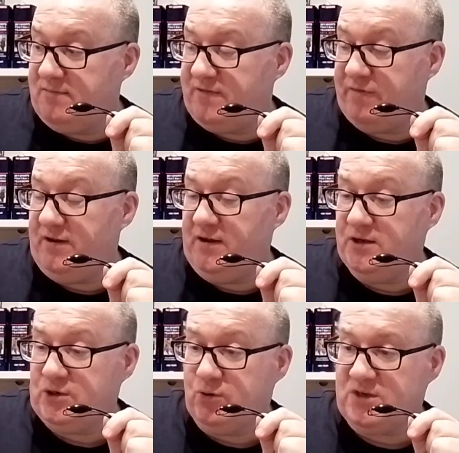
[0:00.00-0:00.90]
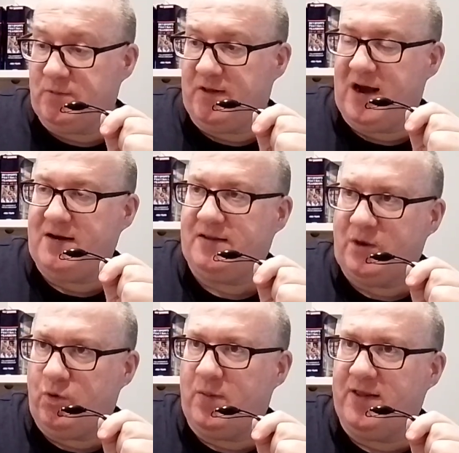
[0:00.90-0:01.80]
15 years ago or something like that, and they
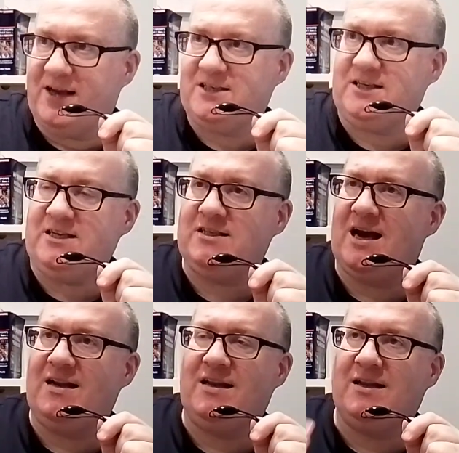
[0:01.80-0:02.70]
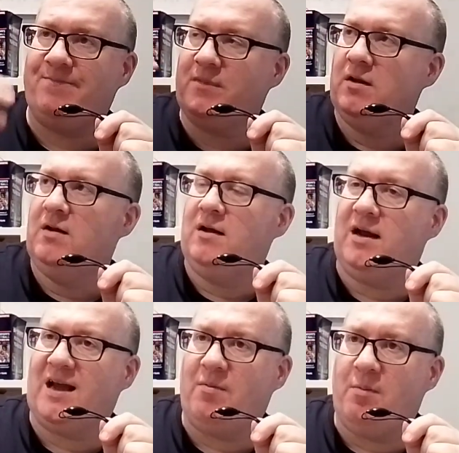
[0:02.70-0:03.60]
did one about that season, and they did,
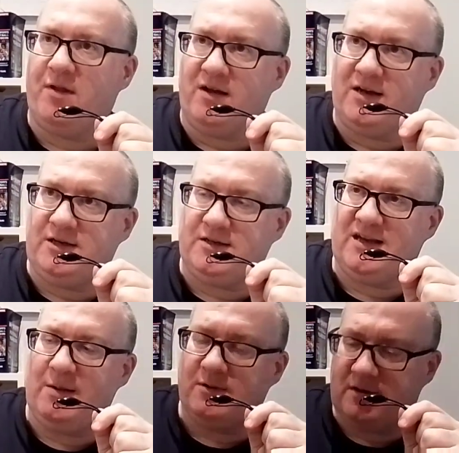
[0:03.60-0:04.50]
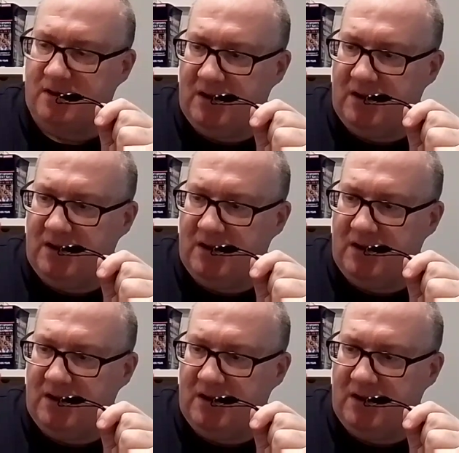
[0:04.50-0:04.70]
I can't remember the lassie's name, is